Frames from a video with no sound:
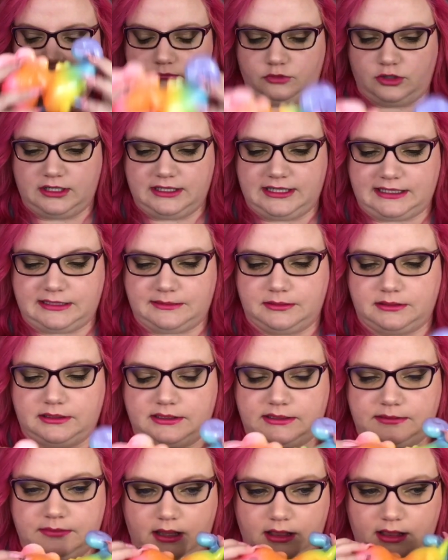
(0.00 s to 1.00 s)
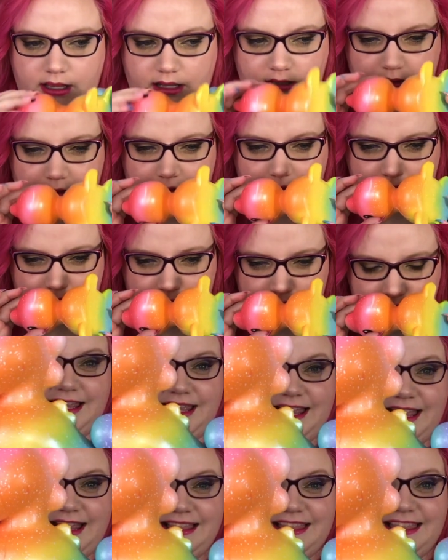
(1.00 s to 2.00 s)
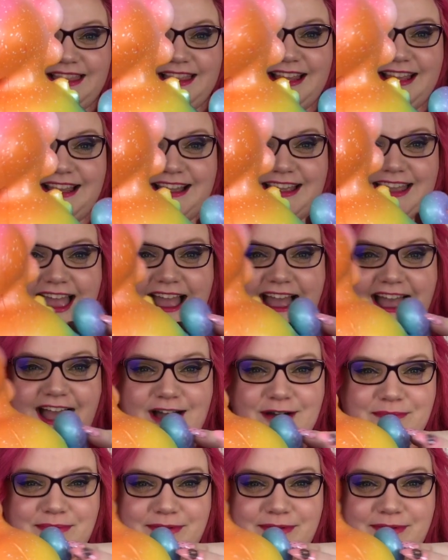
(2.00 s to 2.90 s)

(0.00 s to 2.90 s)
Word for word: What is that supposed to smell like? Look how